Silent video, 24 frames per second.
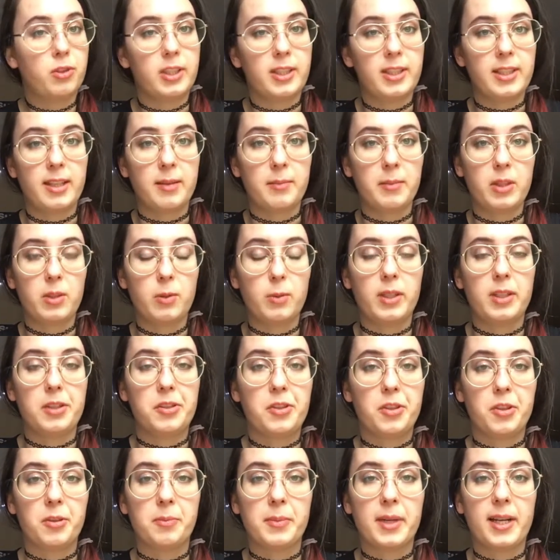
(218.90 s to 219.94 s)
free time between
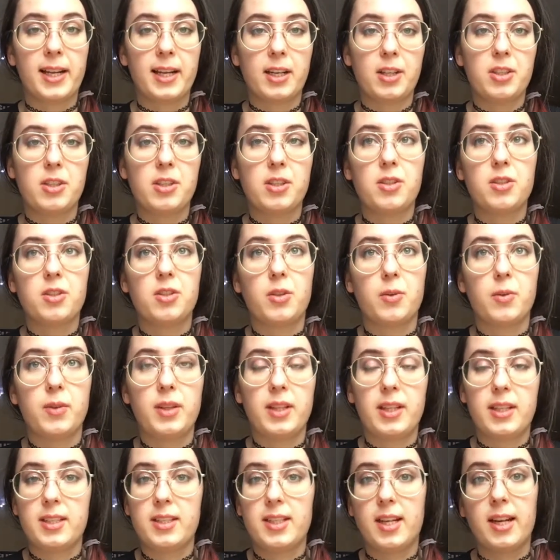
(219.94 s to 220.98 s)
two of my lectures, so
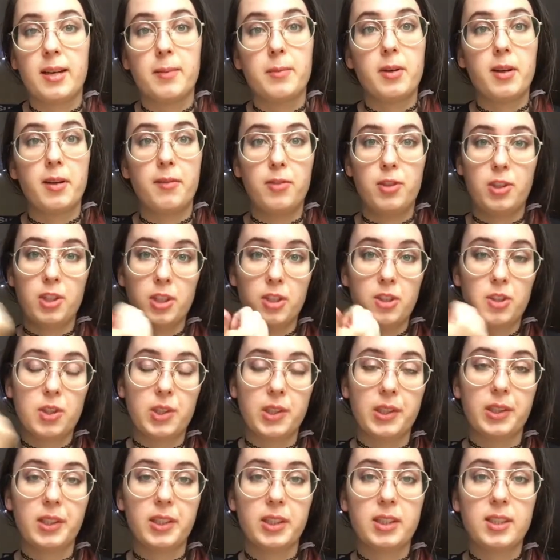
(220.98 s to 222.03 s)
in that time I've just
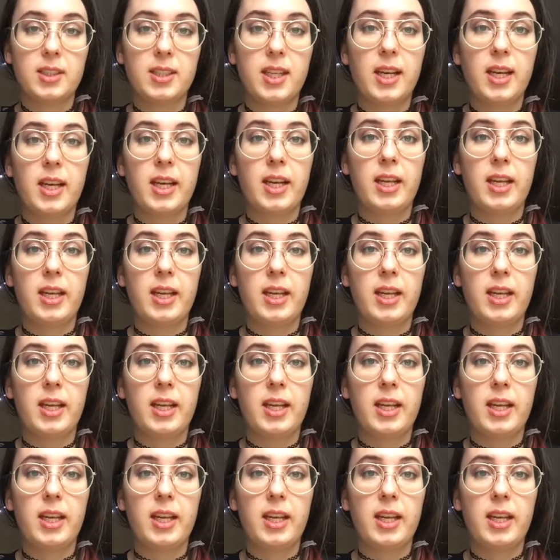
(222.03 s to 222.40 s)
cooked,